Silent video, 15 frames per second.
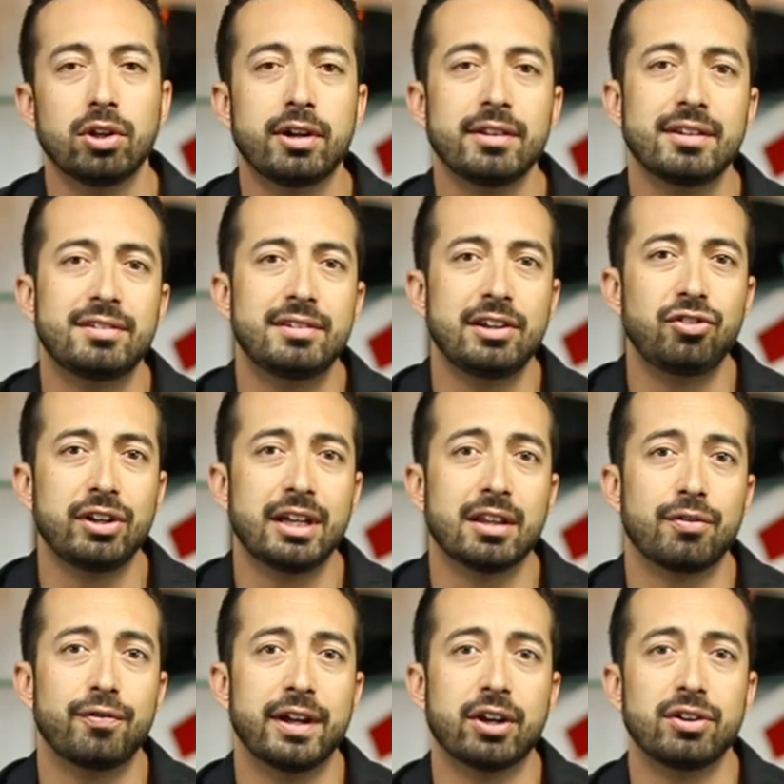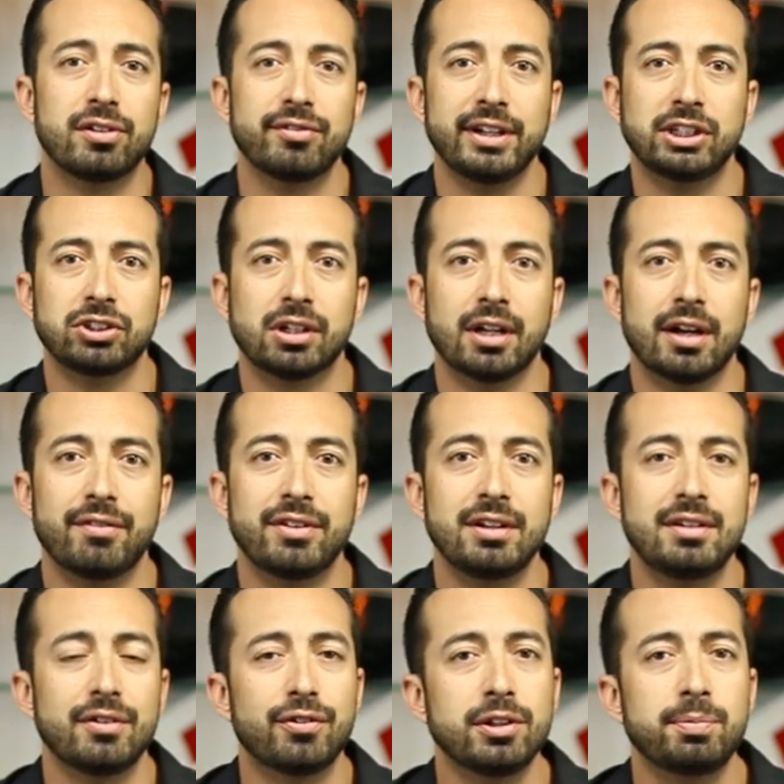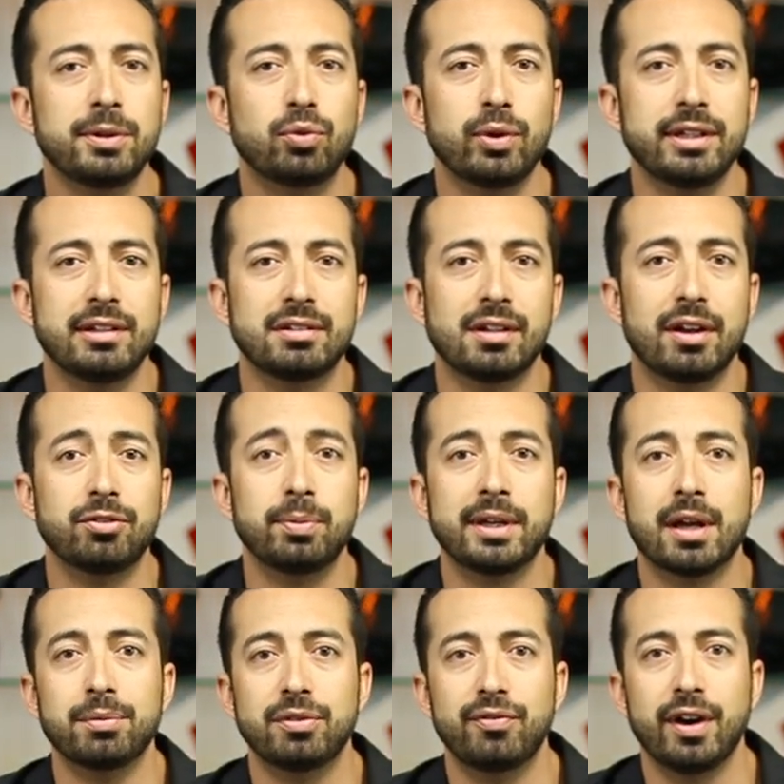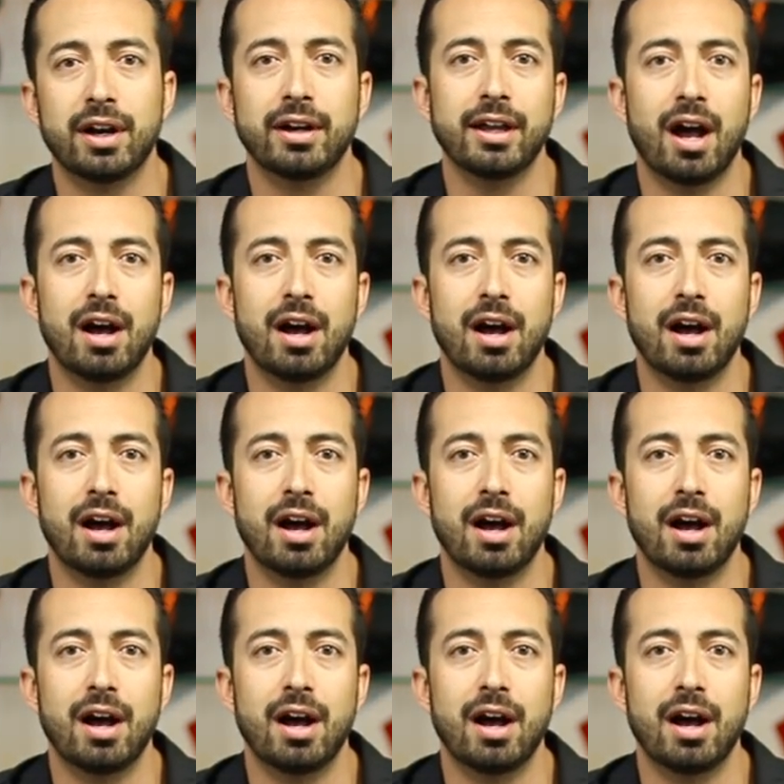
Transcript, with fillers: look at the stitching in the fingers of each glove, the difference between these gloves becomes very